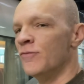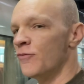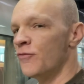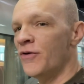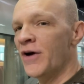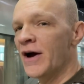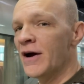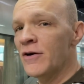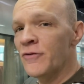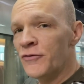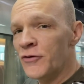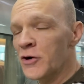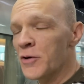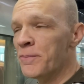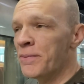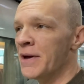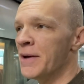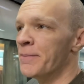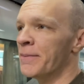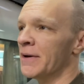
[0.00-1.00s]
Very few
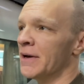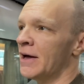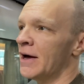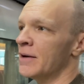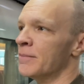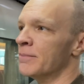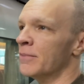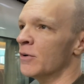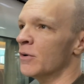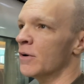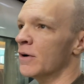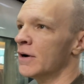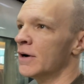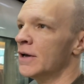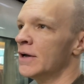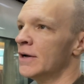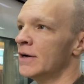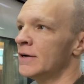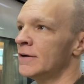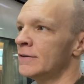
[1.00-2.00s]
people on board.
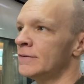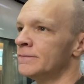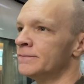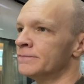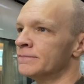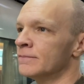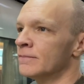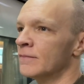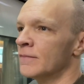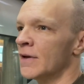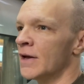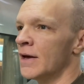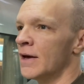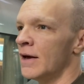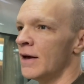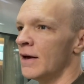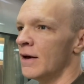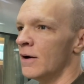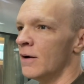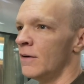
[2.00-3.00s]

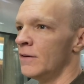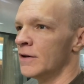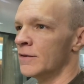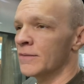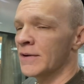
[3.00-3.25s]
Only